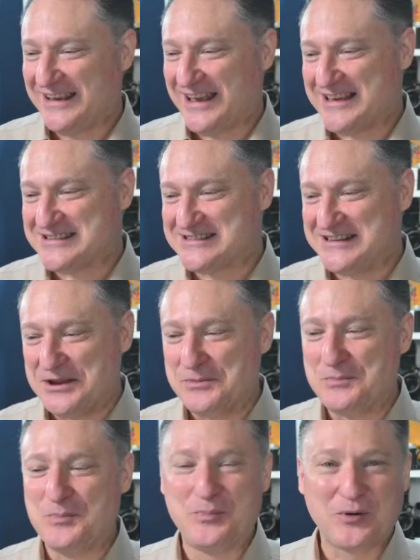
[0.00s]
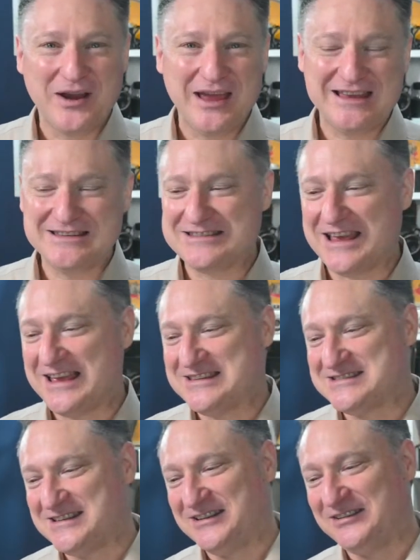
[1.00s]
I see Brent. I
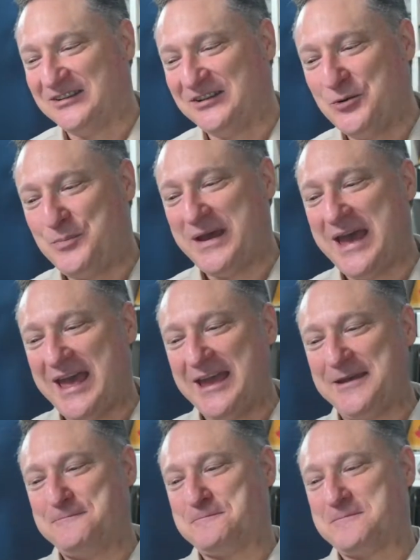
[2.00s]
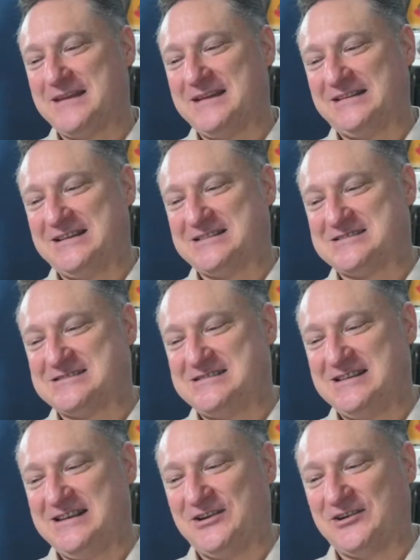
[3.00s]
see Lupe. Let's
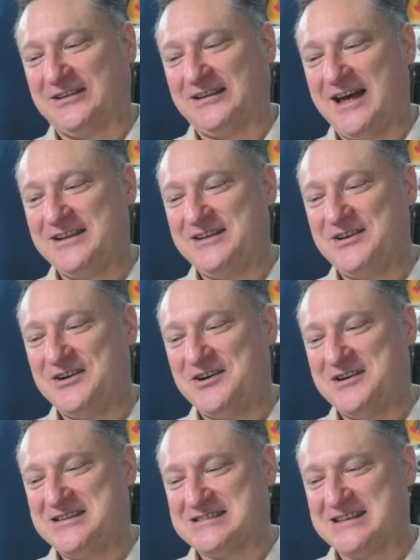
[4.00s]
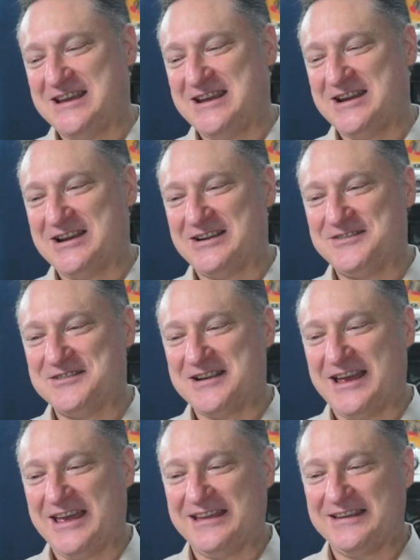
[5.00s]
see, Orlando is here.
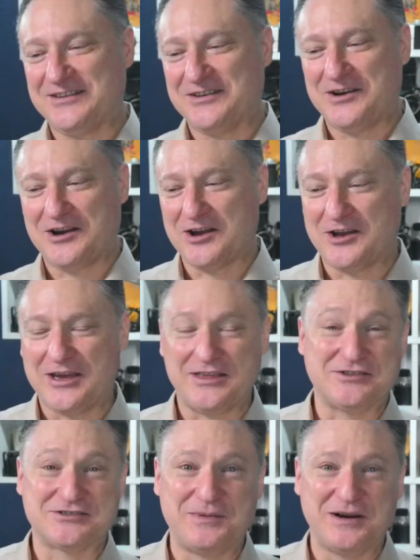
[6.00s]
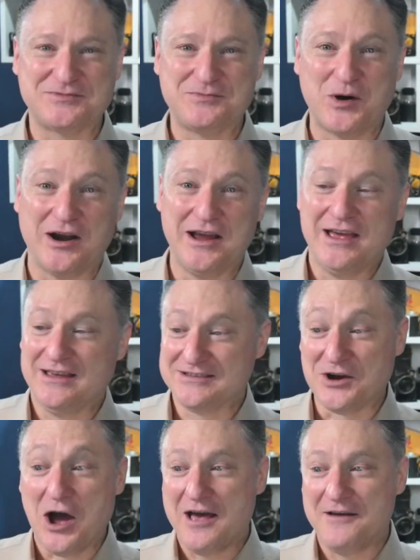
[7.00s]
And okay, there's a bunch more.
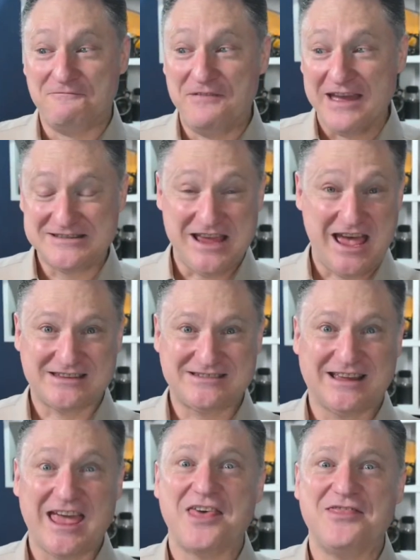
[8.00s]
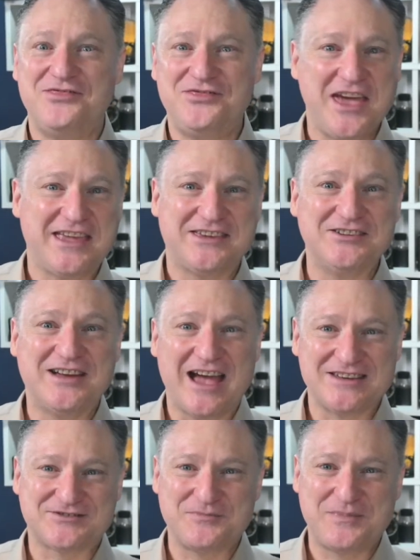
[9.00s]
So fantastic. Thank you
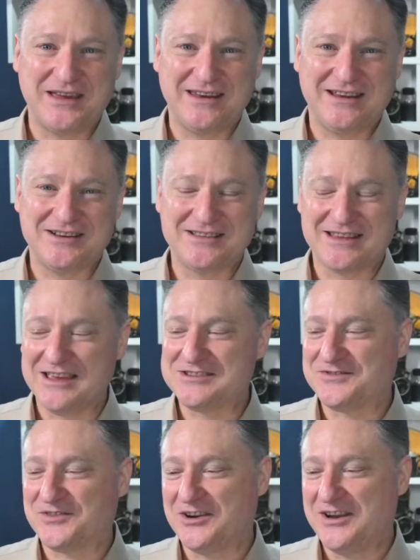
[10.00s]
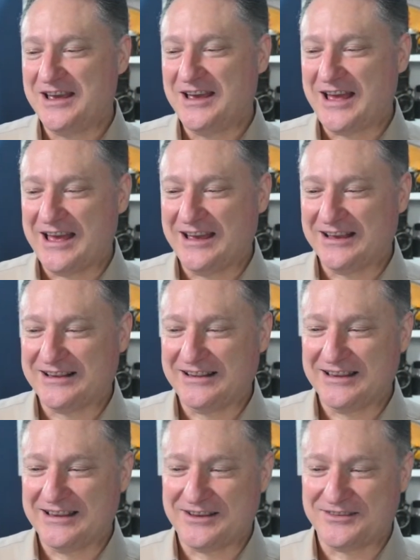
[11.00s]
guys for being here. Thanks for
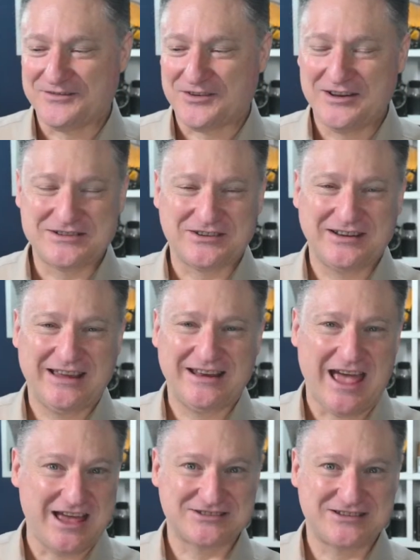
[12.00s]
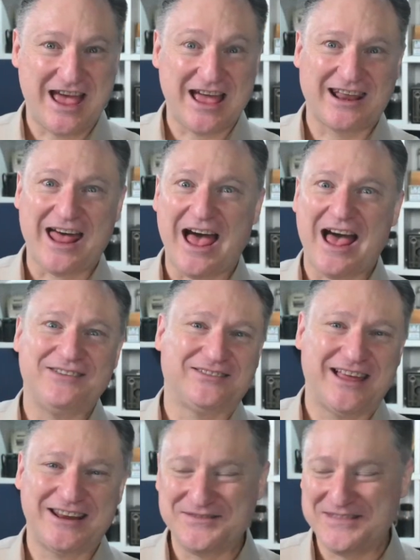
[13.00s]
entering in #live,
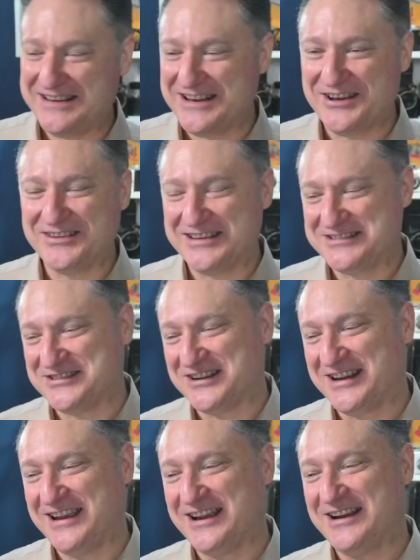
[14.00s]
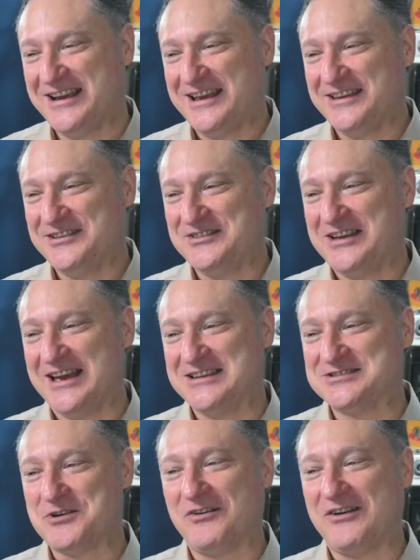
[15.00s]
letting me know that you're here. You
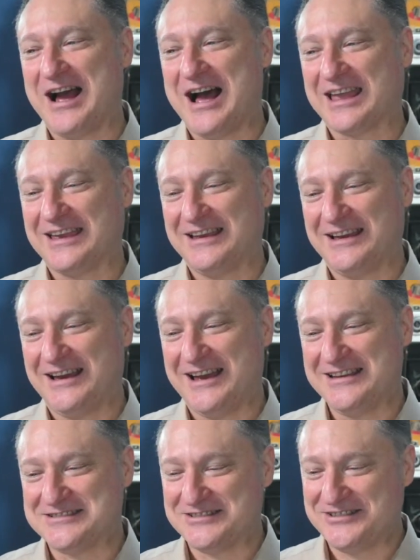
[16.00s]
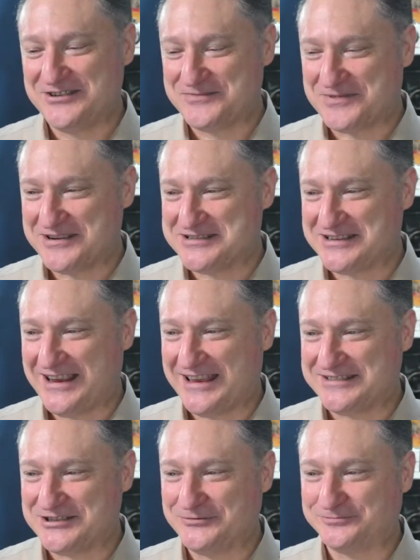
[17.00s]
guys rock. I sure do
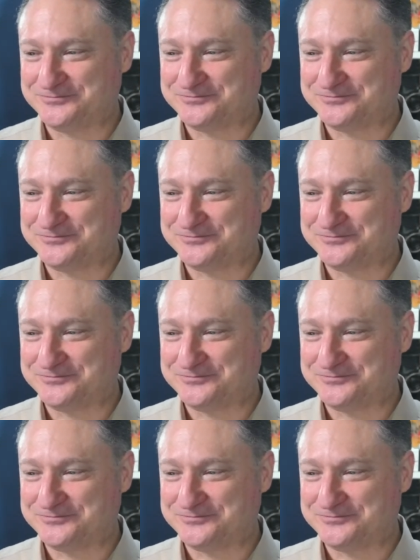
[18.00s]
appreciate you.